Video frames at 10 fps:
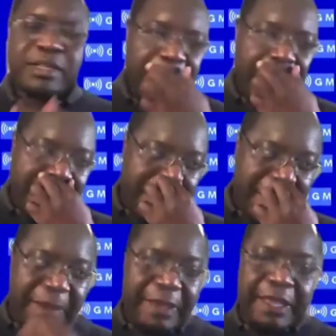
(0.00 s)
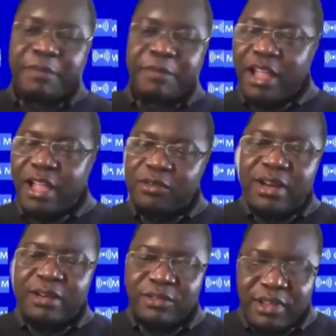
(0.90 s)
Terence, yeah, because I know
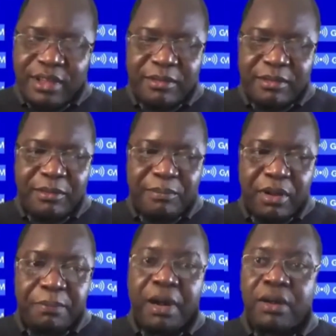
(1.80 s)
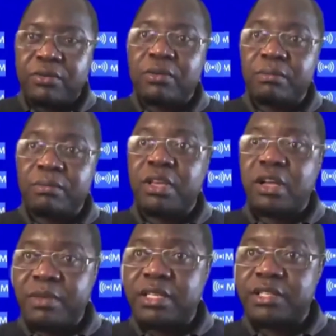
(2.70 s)
that prior to
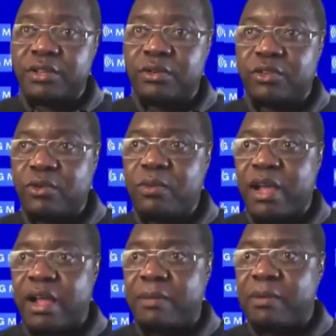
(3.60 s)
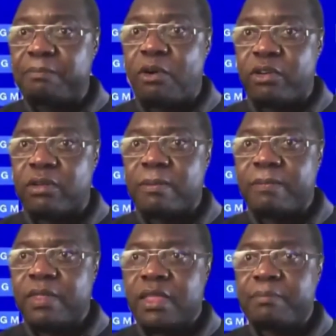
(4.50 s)
becoming the CEO, you were at one point
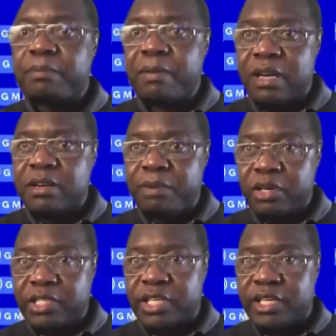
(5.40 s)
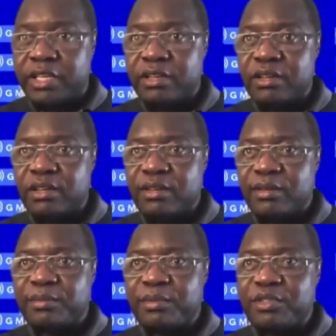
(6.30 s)
provided the board chair,
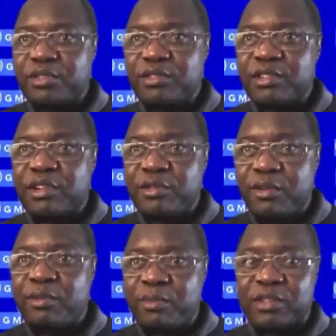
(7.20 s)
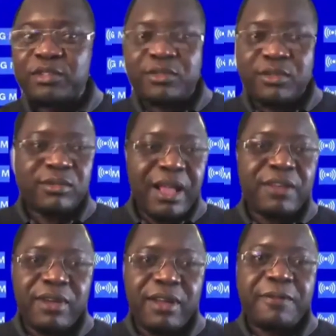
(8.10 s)
which the role was to
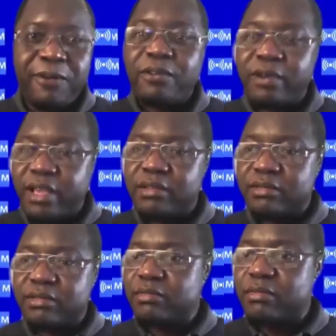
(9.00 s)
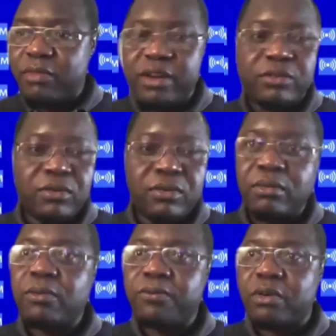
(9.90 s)
actually fundraise money
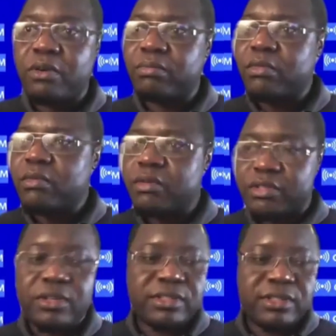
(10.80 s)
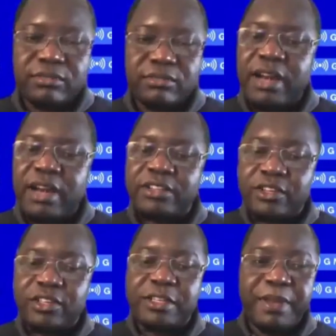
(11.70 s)
to look for resources rather than
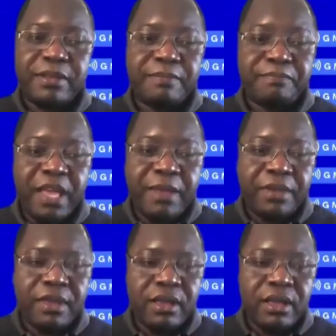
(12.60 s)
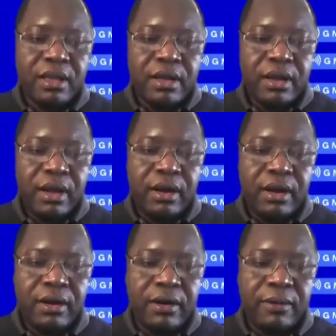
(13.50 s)
just depending maybe
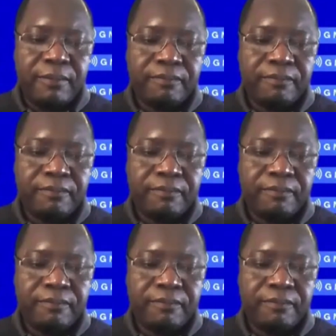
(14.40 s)
on